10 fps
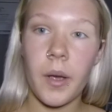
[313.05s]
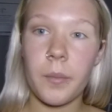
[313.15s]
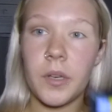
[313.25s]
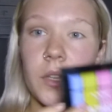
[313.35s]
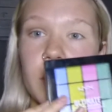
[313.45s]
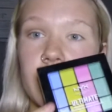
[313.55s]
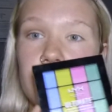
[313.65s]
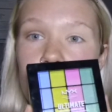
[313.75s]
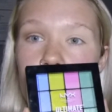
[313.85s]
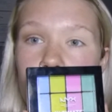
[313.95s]
I'm going to use
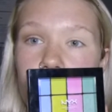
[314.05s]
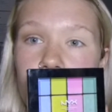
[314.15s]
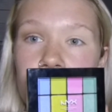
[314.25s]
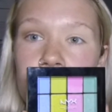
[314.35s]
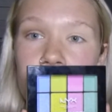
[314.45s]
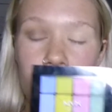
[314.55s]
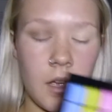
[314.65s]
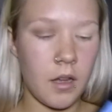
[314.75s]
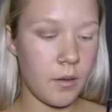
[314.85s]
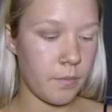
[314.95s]
the NYX
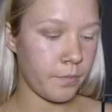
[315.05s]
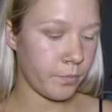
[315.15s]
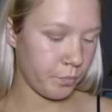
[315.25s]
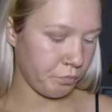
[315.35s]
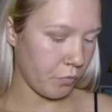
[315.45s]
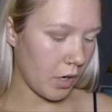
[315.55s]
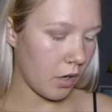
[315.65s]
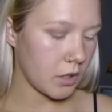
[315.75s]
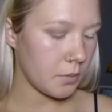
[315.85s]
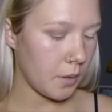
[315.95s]

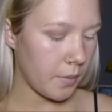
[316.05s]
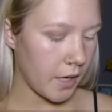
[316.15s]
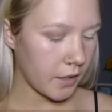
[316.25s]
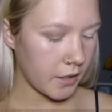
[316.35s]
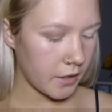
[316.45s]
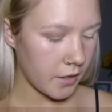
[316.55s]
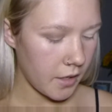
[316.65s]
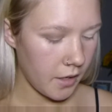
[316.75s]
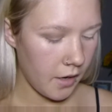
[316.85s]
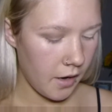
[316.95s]
Ultimate palette,
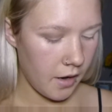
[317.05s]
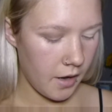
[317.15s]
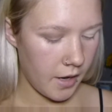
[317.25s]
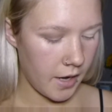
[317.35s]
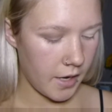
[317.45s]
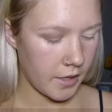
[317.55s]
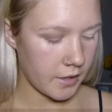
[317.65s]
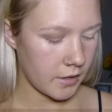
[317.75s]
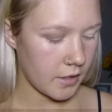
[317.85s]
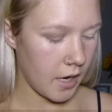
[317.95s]

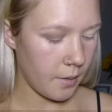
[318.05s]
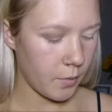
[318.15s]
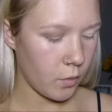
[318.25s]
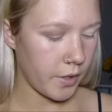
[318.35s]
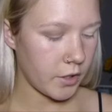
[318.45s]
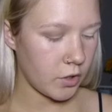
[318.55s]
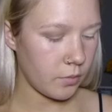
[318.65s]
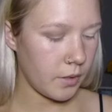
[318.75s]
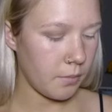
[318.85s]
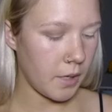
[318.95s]
and I'm going to
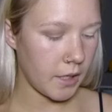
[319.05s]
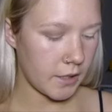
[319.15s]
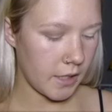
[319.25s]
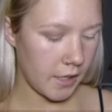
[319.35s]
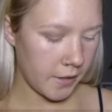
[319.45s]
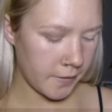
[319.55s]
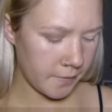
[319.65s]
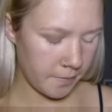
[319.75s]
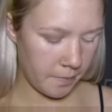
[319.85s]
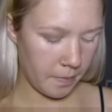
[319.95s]
be mixing
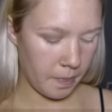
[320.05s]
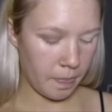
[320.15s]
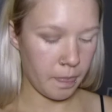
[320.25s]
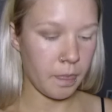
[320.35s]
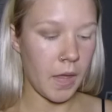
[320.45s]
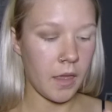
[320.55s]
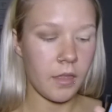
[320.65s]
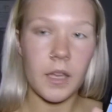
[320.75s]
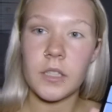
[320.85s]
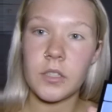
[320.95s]

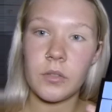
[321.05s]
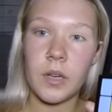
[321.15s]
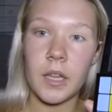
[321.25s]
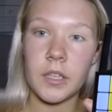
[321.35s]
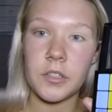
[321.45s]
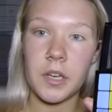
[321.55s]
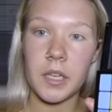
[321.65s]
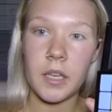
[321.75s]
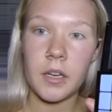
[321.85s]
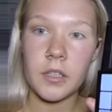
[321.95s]
these two colors right
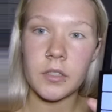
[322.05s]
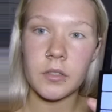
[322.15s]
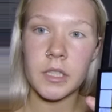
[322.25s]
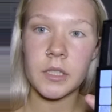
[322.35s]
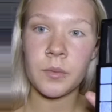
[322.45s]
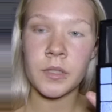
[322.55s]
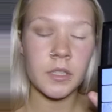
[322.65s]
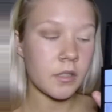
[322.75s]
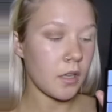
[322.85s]
here. So this one's